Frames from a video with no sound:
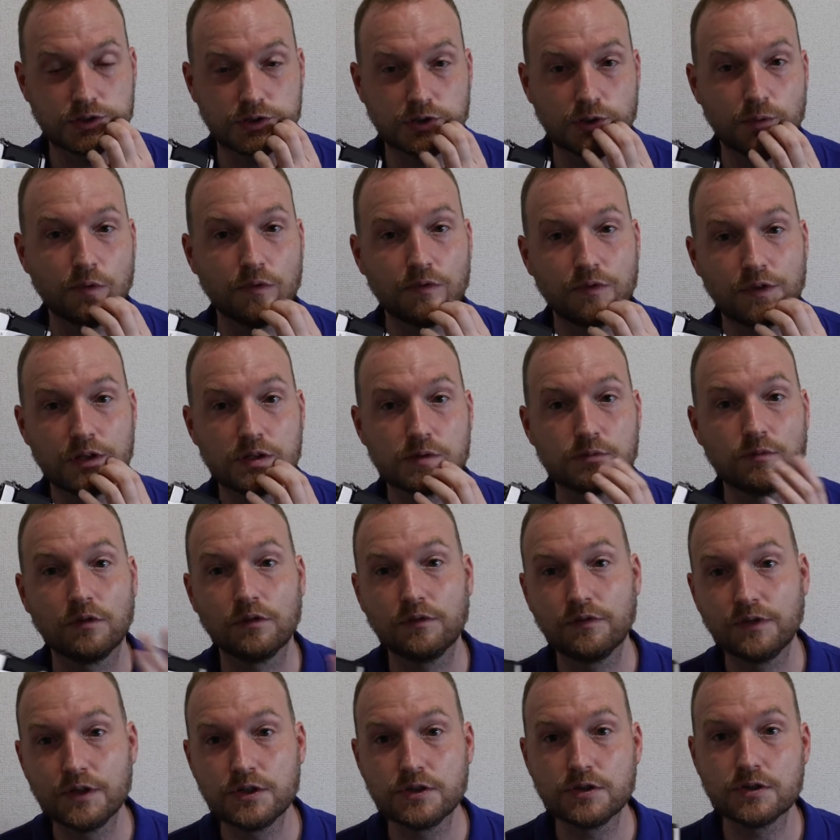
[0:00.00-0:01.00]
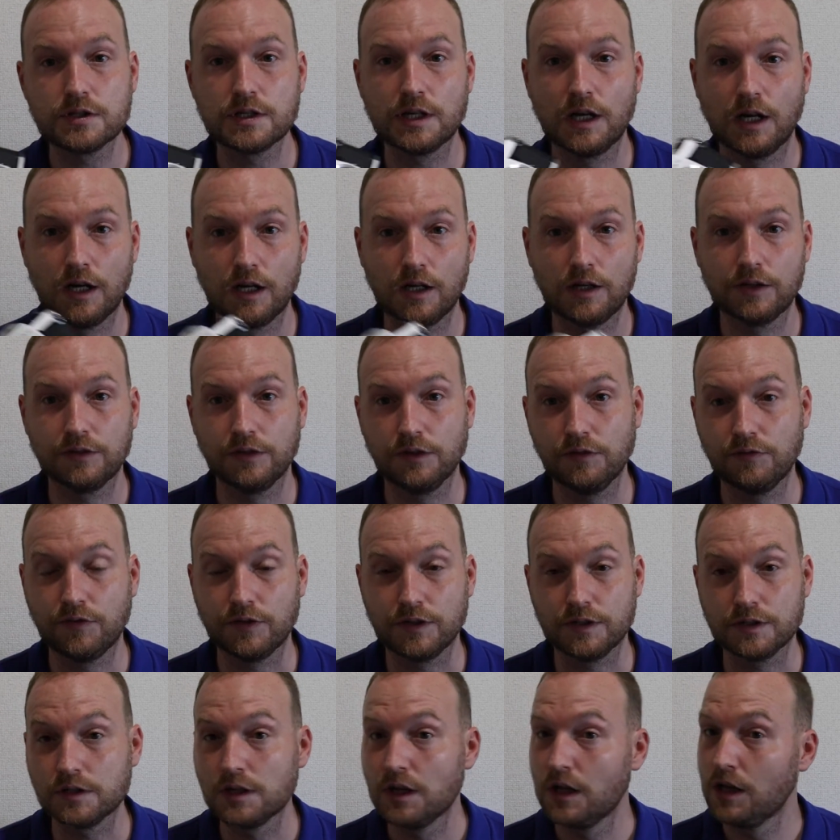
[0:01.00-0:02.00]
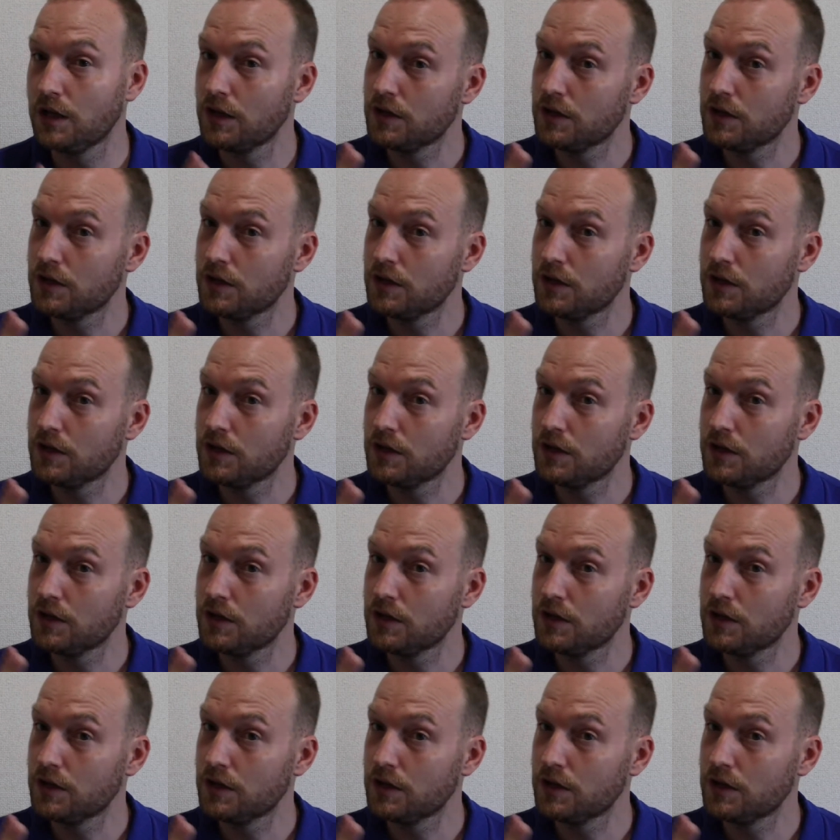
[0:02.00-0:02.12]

Some of the small features are different.